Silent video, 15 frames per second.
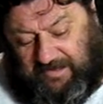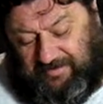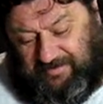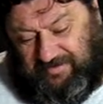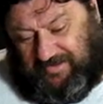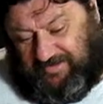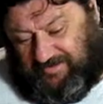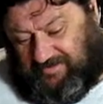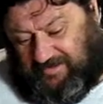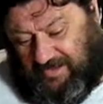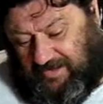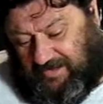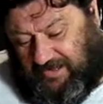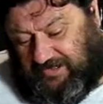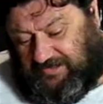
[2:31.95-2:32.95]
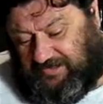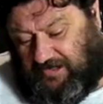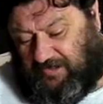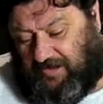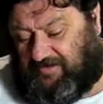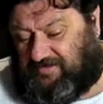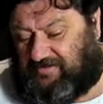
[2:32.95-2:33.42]
this is going to get you
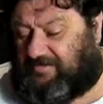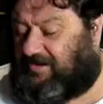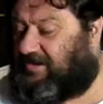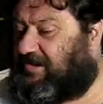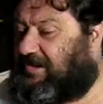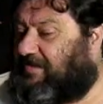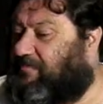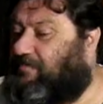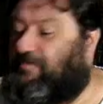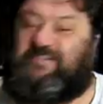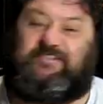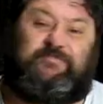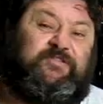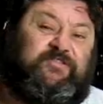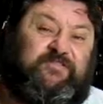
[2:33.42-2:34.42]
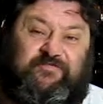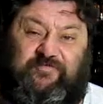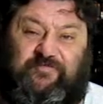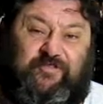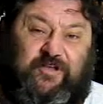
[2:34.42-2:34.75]
closer than any other recipe that's